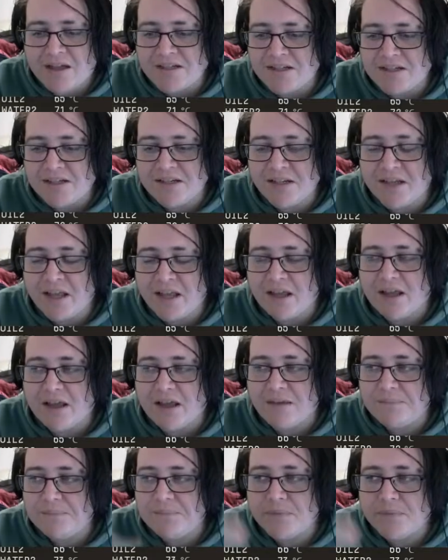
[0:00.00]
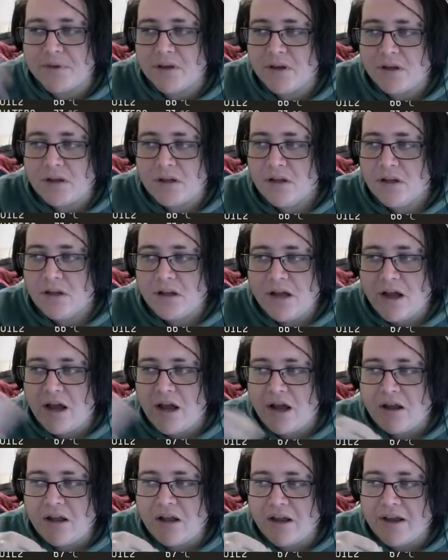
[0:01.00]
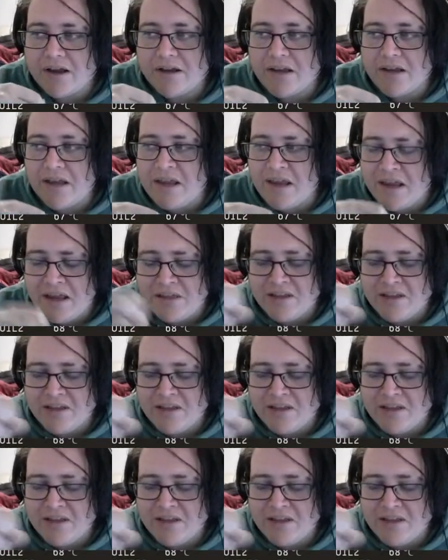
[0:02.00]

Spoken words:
didn't kill it. Like, it hit the